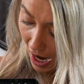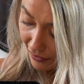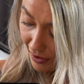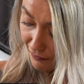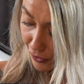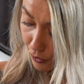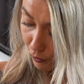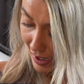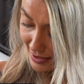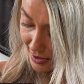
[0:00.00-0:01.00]
And then for the
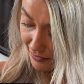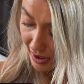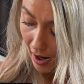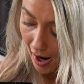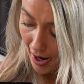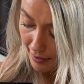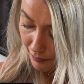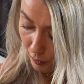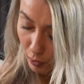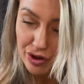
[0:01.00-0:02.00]
rest of the
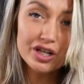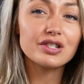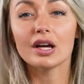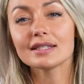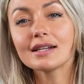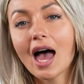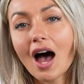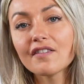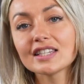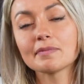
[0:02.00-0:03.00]
eye, where she doesn't
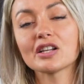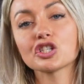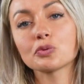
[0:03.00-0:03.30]
have as much